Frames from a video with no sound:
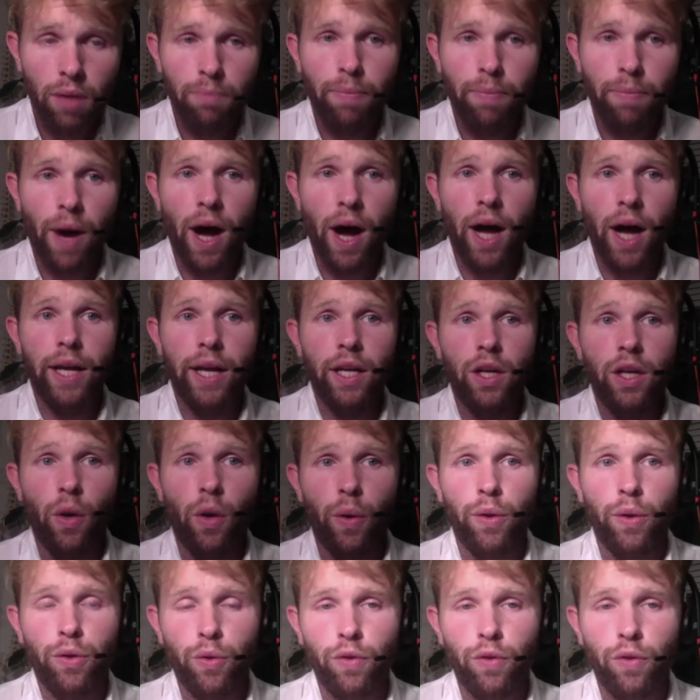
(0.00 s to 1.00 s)
by
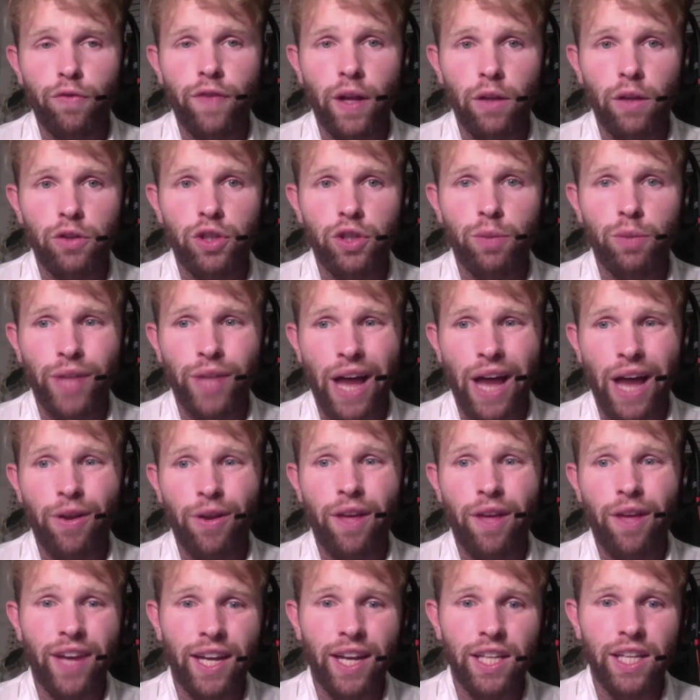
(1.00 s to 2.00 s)
going through a fellowship without
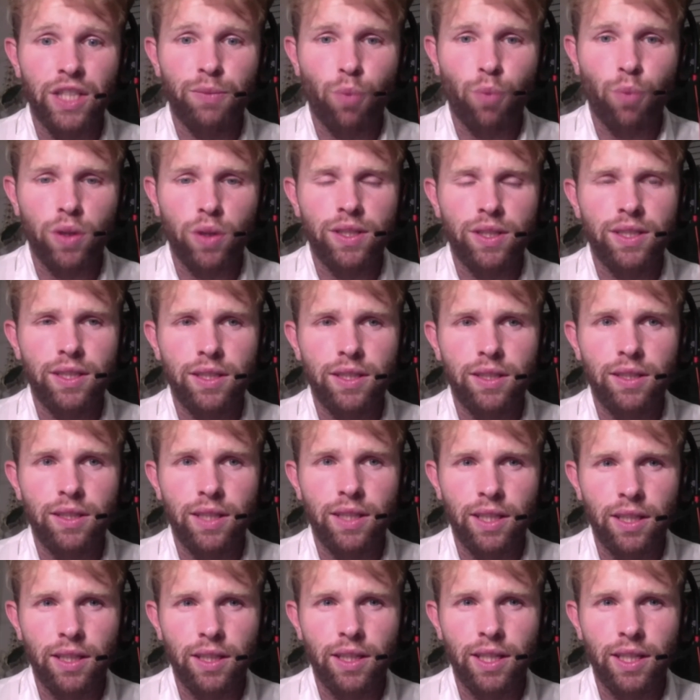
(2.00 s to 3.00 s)
having any sports
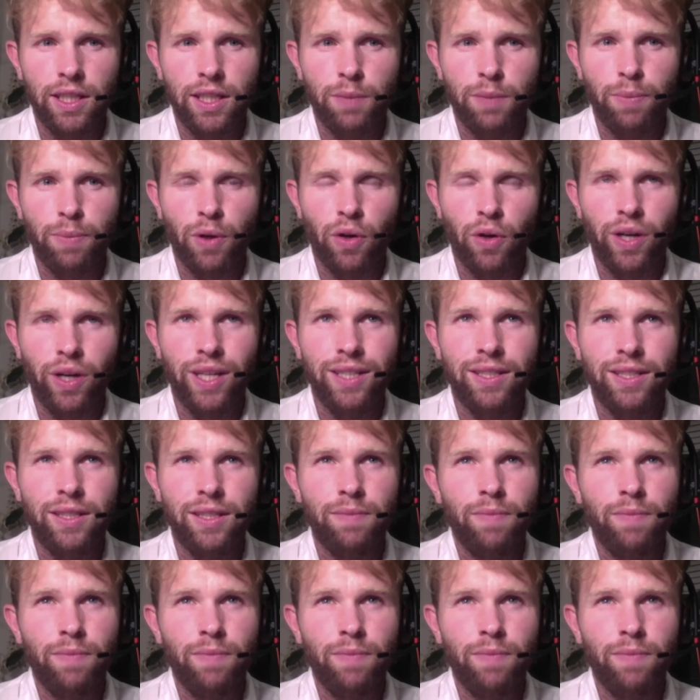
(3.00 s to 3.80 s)
experience,